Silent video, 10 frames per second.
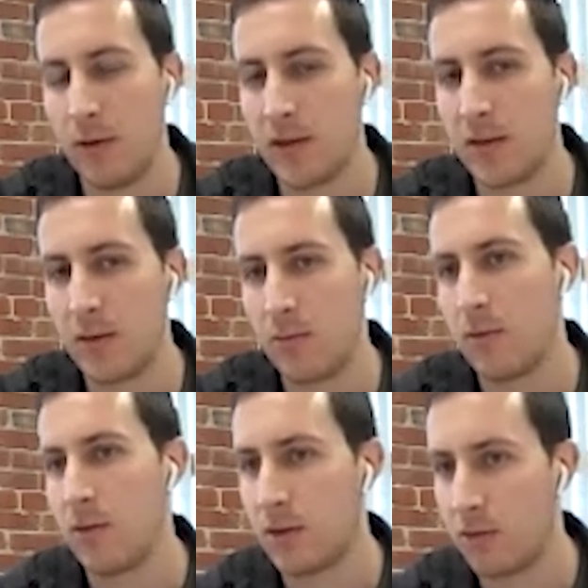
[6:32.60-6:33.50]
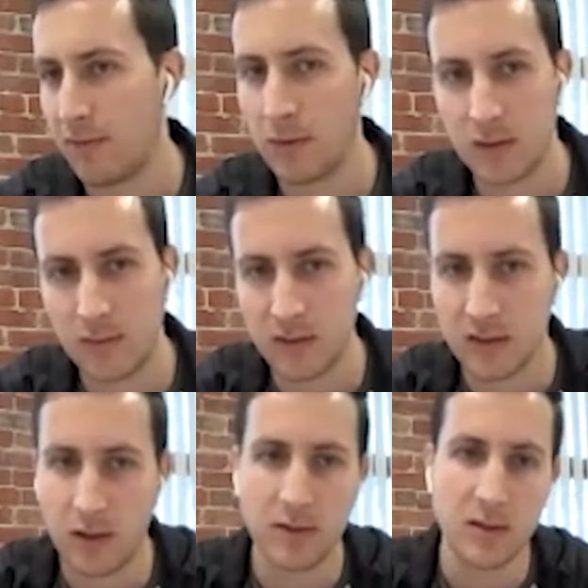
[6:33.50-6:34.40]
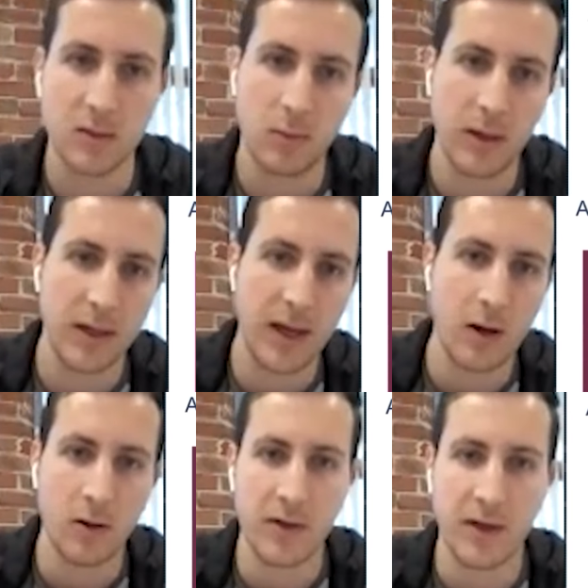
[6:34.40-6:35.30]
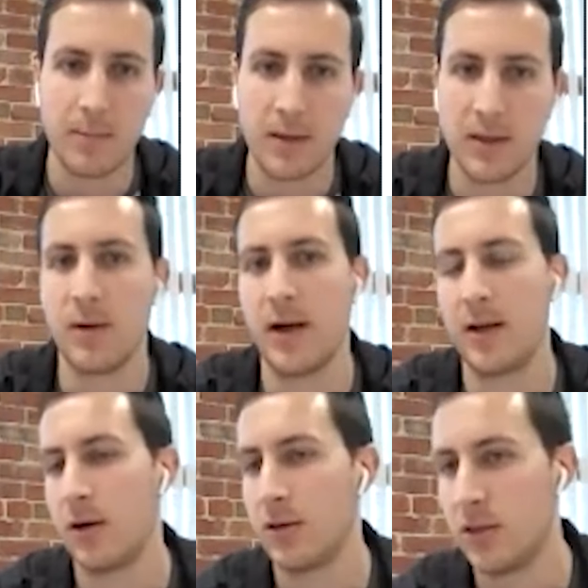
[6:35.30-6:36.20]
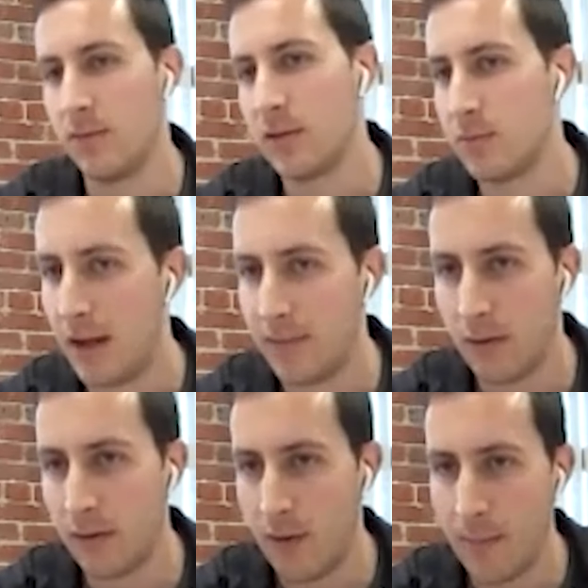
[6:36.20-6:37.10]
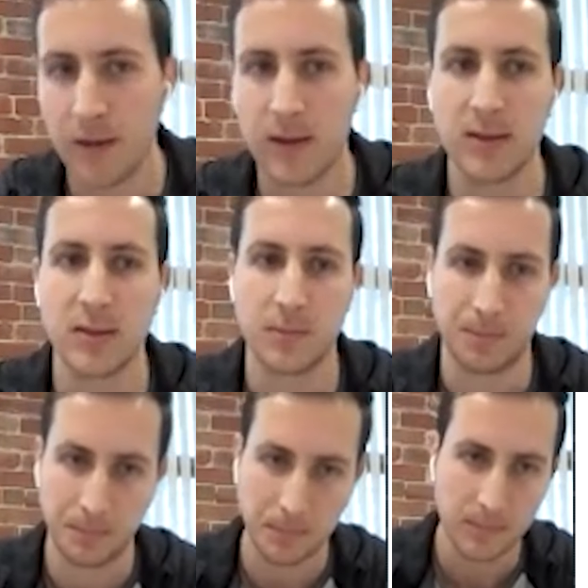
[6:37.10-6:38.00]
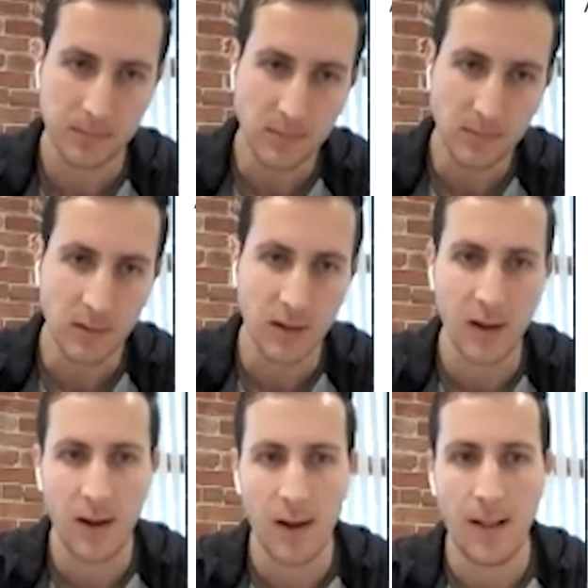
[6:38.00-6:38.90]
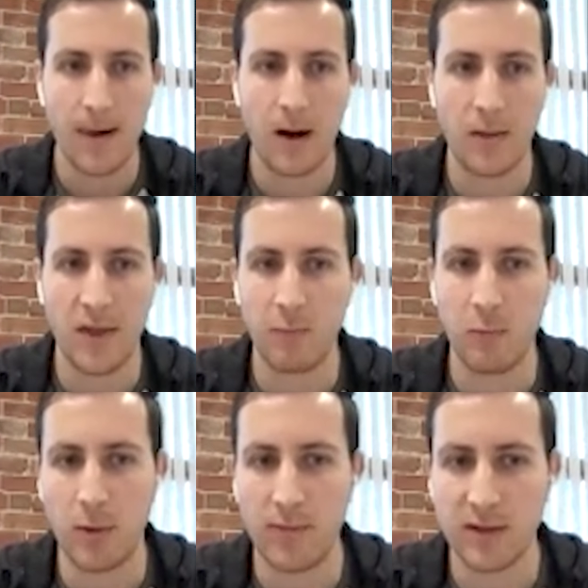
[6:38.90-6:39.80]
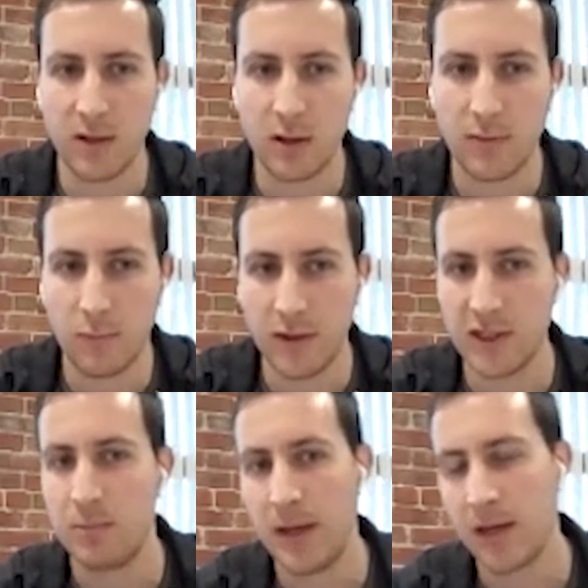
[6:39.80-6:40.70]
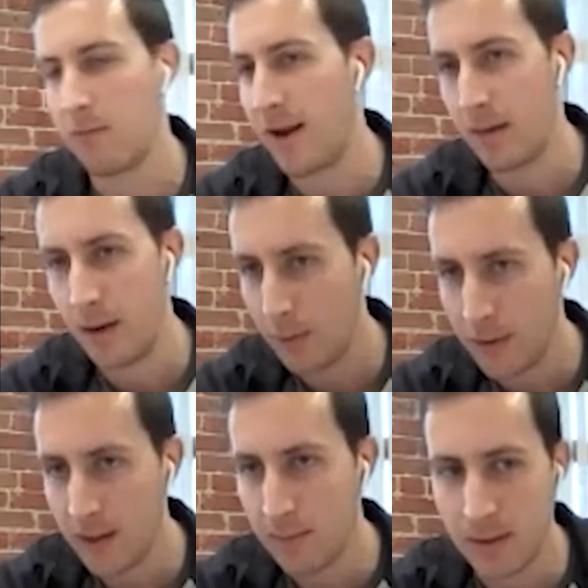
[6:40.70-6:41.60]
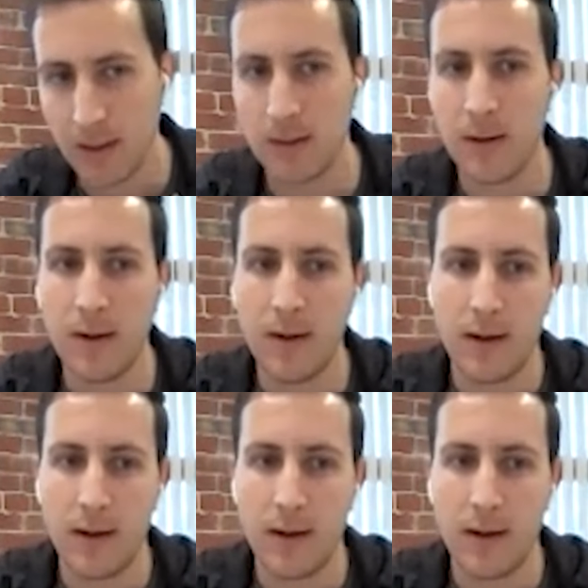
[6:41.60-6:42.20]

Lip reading: the GraphQL server starts, we get all the IPs behind our service. We have all our replicas. Then when we resolve, we just pick a random healthy IP